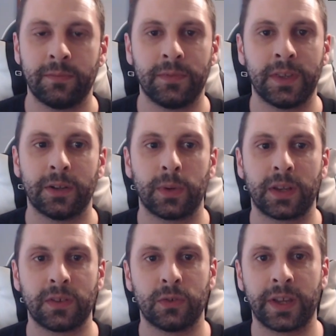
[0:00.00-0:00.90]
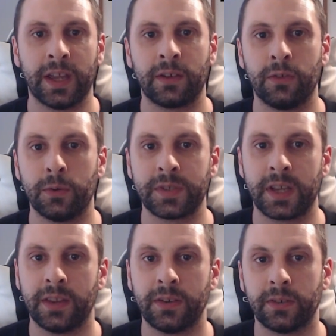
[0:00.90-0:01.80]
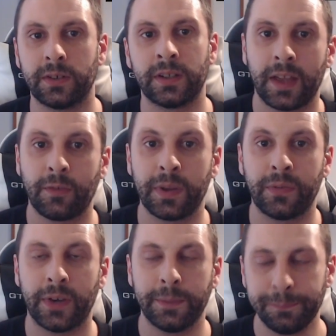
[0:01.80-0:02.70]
You know, we can sort of get a group together and have a bit of fun.